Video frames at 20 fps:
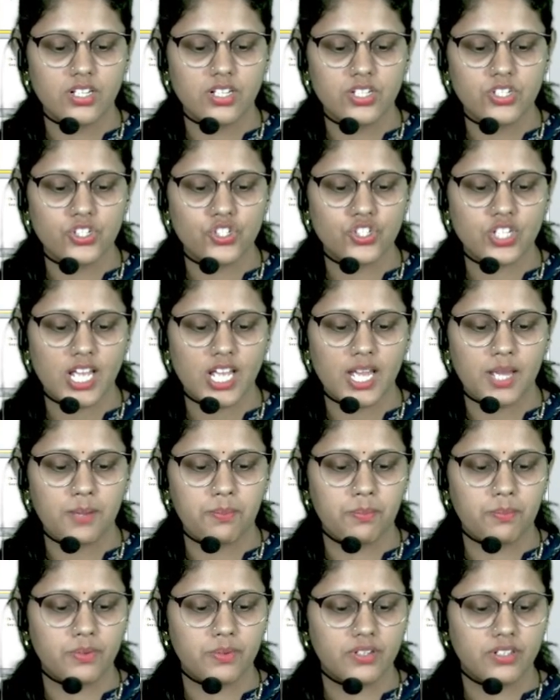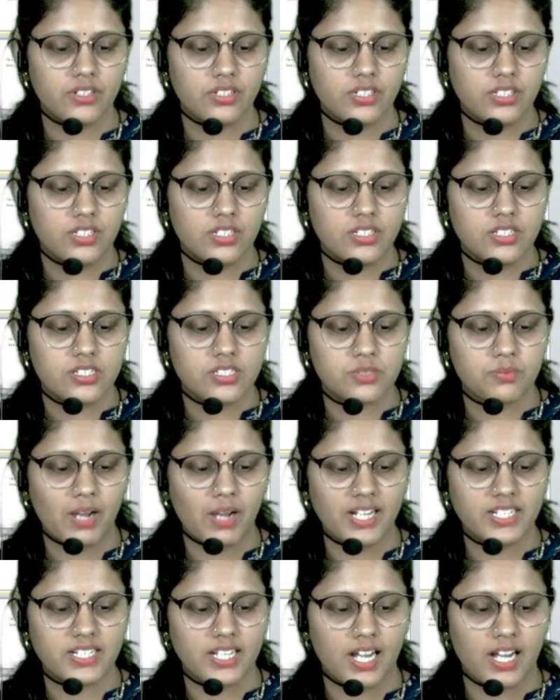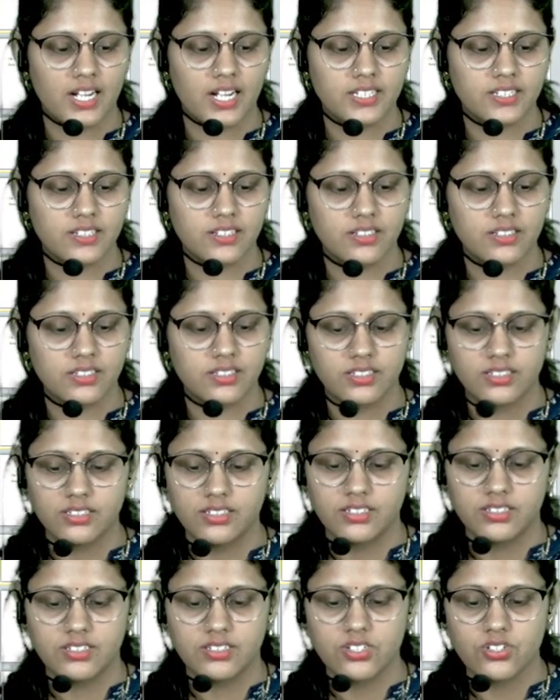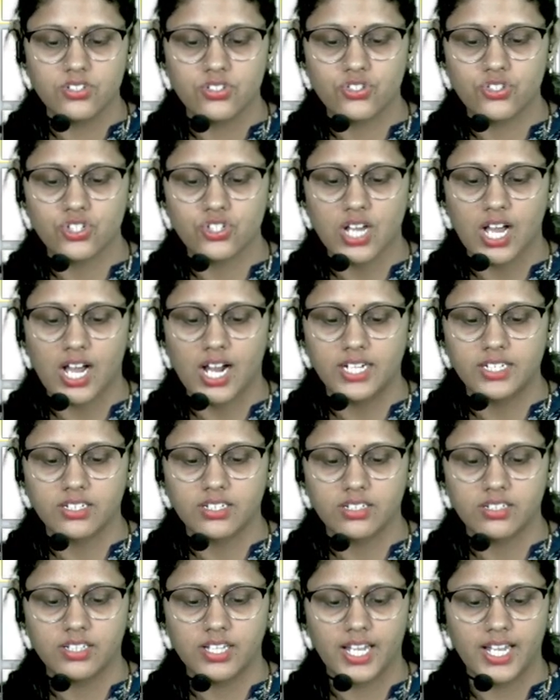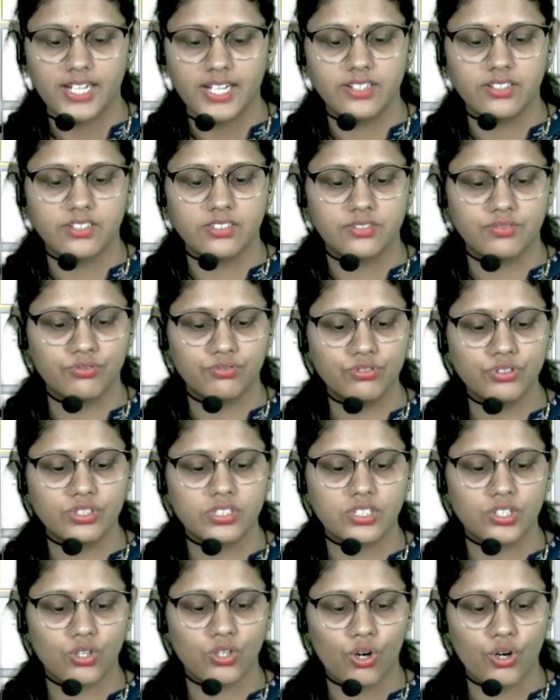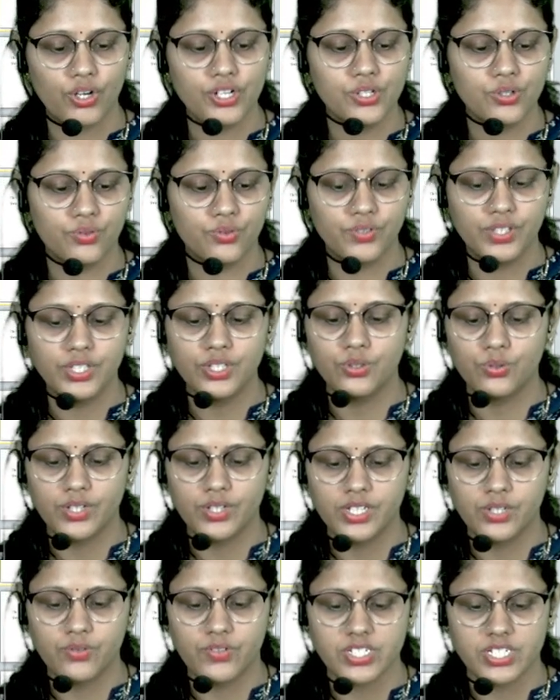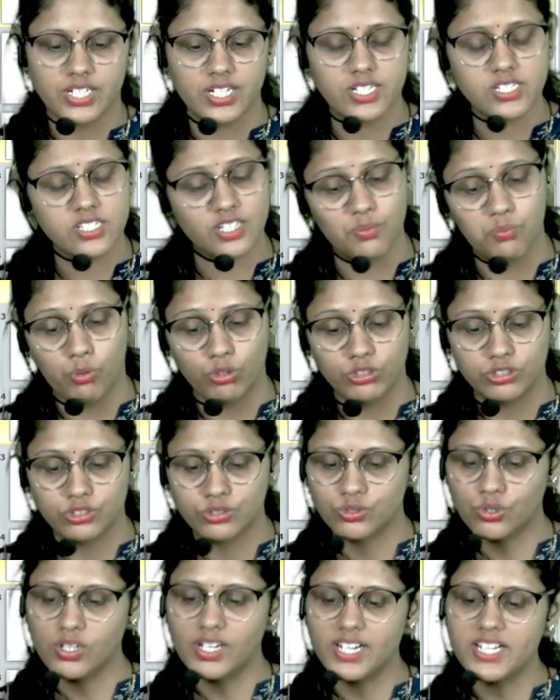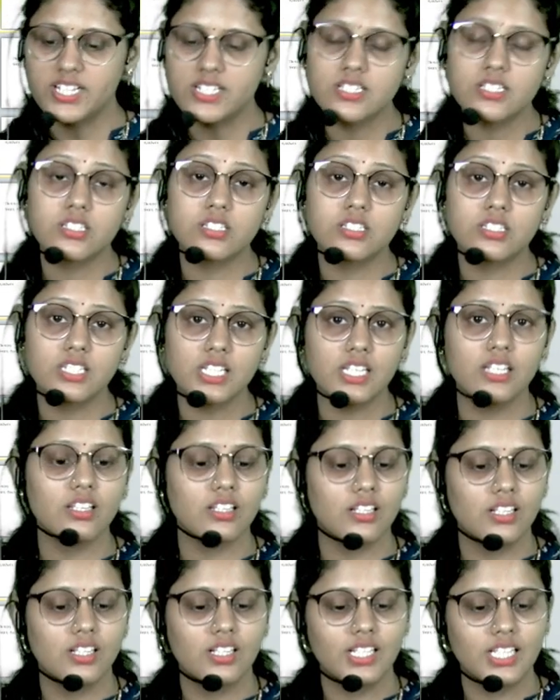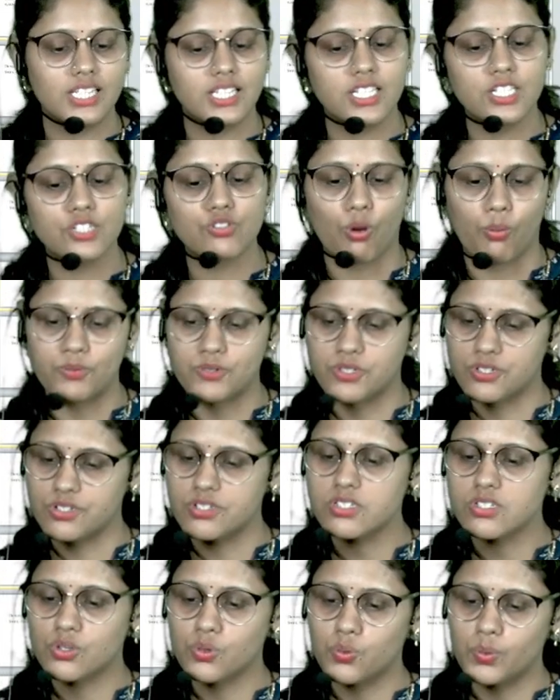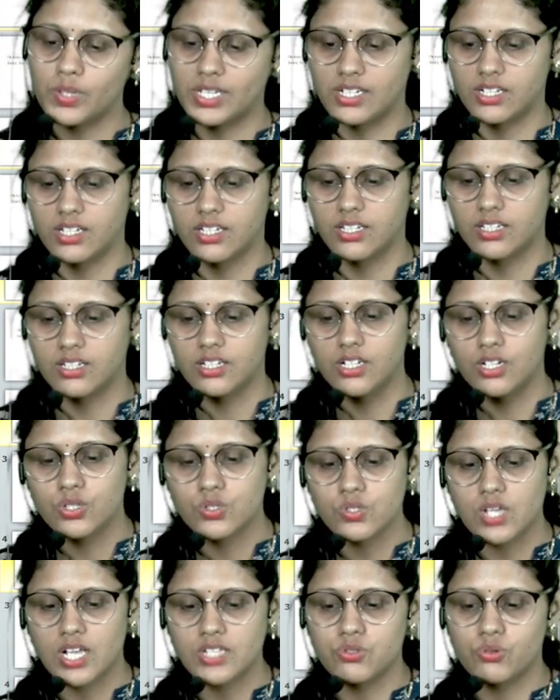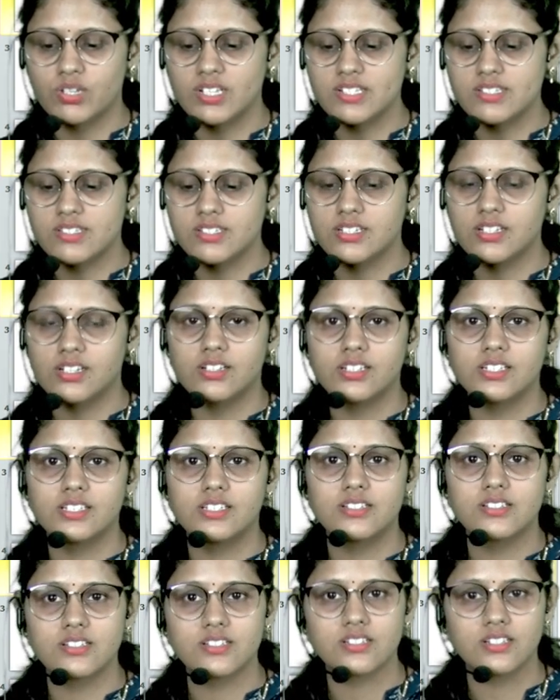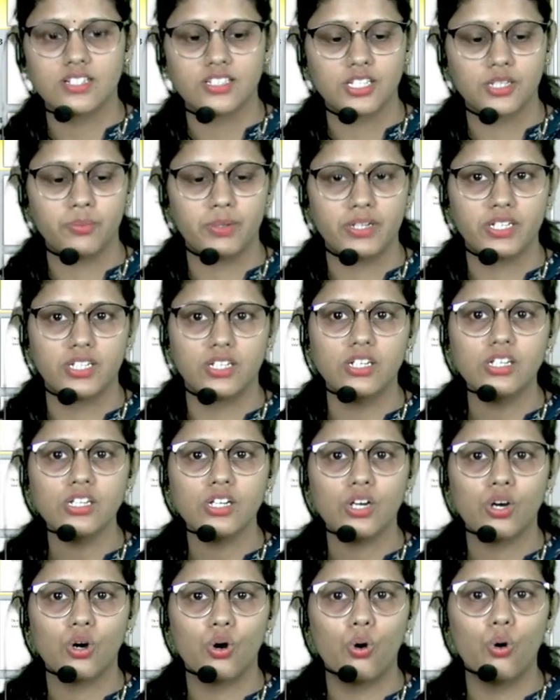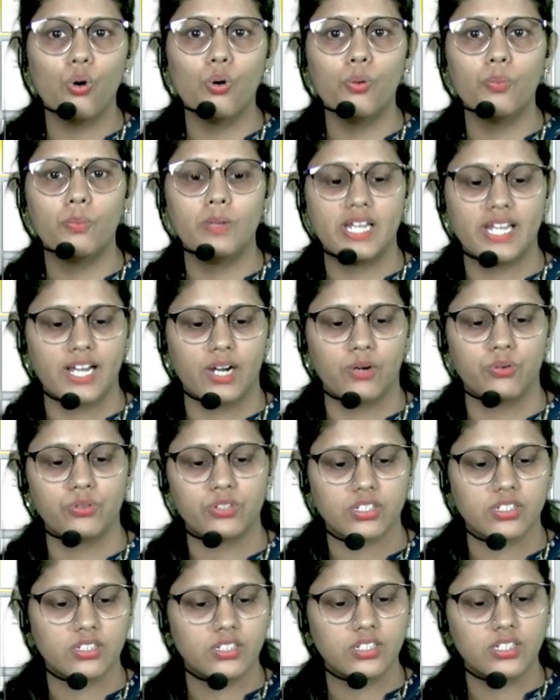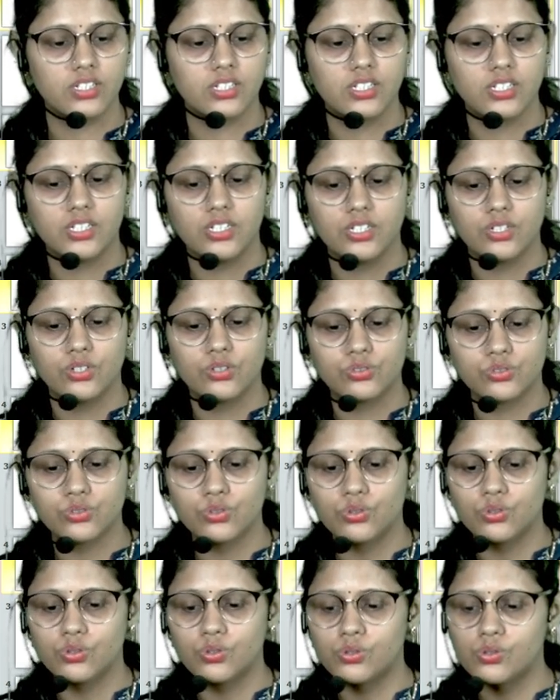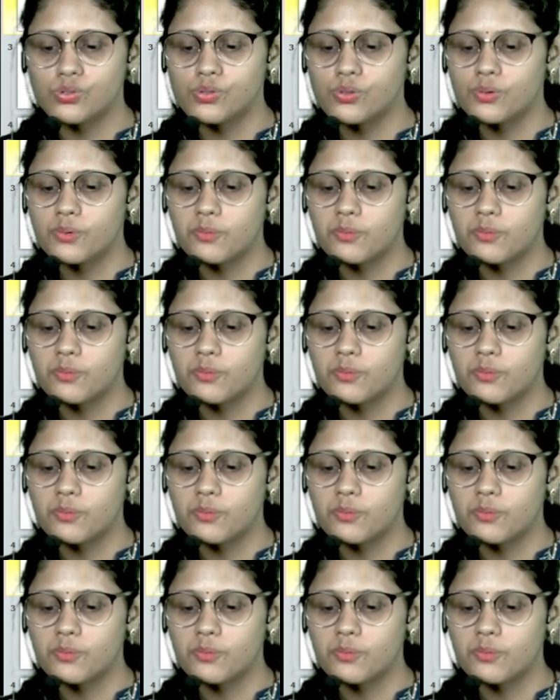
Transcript: shape, smart art, chart, header, footer, audio, video, equation and symbols. So let's see these options quickly. So as you can see here, this is nothing but the home layout. So